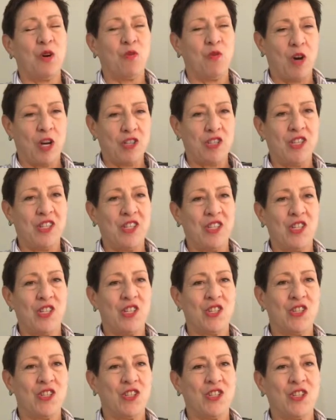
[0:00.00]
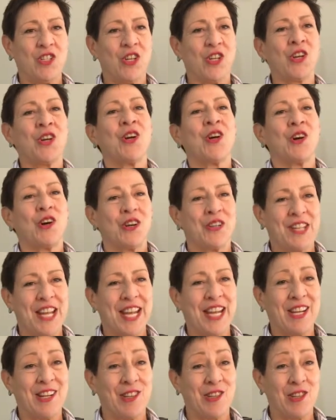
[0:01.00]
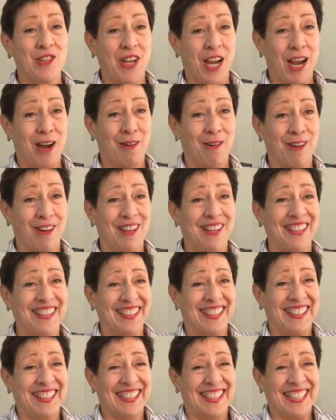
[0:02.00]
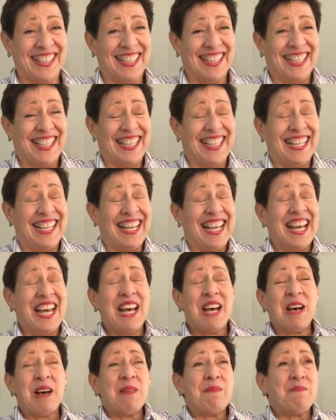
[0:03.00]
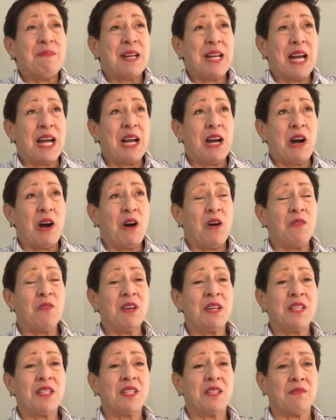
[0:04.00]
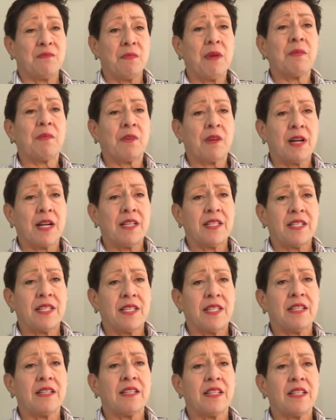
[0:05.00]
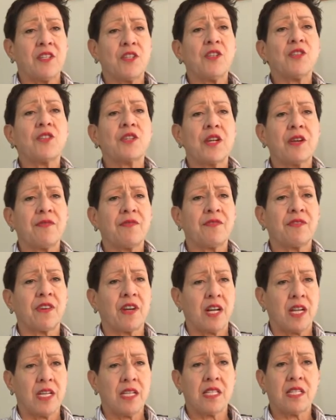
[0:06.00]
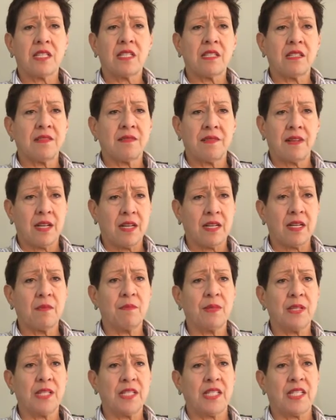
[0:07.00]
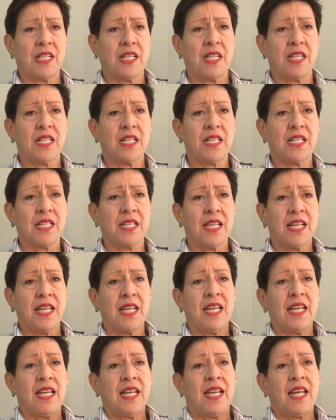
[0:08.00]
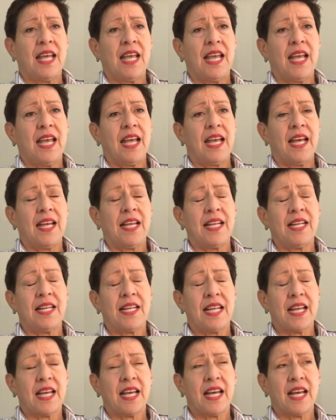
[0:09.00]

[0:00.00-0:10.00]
washing the dishes, or taking a shower. But I always memorize it. It's usually a phrase, not a complete sentence, and